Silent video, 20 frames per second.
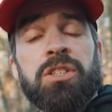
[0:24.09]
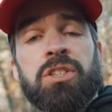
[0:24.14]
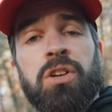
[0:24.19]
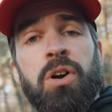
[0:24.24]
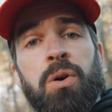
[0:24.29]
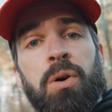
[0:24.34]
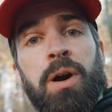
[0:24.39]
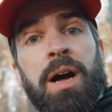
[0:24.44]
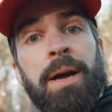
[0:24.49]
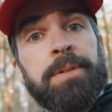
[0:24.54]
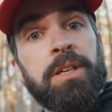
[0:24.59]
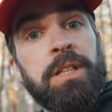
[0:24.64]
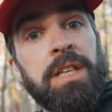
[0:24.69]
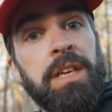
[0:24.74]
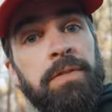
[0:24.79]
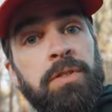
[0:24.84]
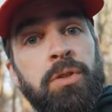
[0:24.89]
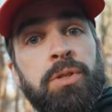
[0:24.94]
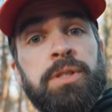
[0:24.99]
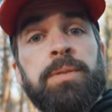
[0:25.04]
So I'm gonna
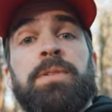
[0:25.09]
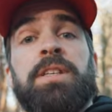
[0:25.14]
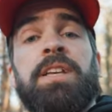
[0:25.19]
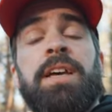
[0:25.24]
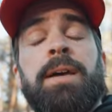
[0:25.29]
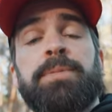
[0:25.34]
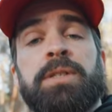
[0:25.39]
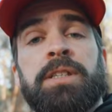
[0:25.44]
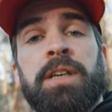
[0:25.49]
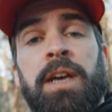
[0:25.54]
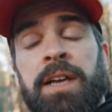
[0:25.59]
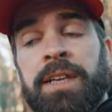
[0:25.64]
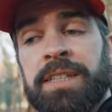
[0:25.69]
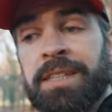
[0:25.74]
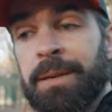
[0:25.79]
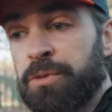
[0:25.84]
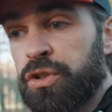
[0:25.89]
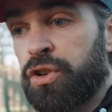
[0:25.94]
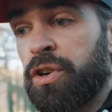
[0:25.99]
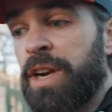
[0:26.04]
give you some tips,
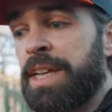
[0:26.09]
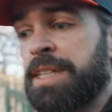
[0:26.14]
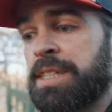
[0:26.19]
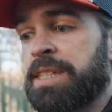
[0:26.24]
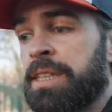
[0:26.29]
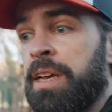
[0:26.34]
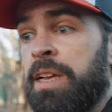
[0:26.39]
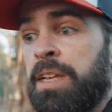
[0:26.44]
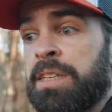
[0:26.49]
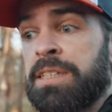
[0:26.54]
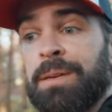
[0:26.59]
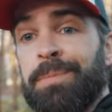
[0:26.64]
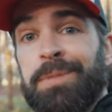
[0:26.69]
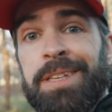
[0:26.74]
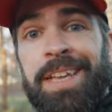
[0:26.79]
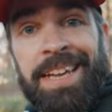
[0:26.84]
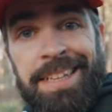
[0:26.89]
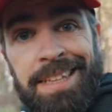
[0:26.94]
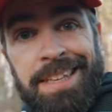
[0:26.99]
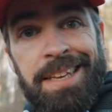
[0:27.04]
some tricks, some
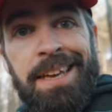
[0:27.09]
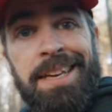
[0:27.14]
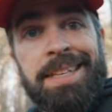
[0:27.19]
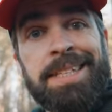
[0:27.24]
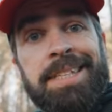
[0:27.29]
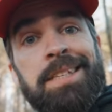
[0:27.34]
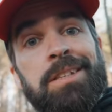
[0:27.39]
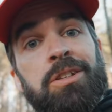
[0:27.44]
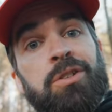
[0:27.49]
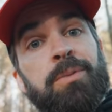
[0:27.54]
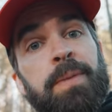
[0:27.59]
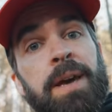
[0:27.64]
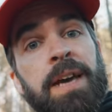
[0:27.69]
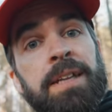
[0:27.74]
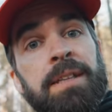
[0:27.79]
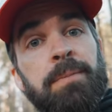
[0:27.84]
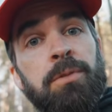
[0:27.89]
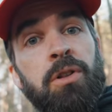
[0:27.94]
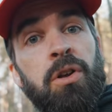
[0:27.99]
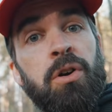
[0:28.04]
techniques to
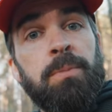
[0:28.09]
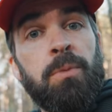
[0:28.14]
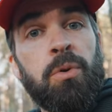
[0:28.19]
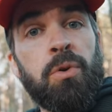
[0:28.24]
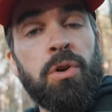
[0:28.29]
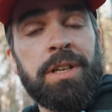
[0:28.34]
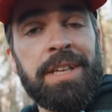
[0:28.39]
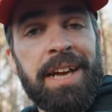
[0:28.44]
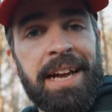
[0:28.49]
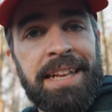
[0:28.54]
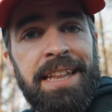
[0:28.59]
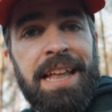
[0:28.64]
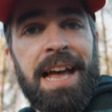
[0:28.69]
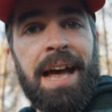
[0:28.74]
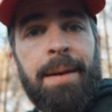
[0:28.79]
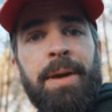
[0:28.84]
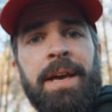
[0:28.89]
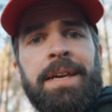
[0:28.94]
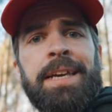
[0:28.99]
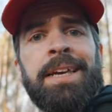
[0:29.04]
make them look more
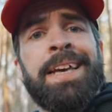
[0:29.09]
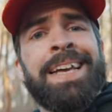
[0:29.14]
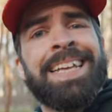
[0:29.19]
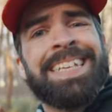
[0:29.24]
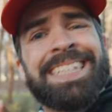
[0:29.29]
dynamic.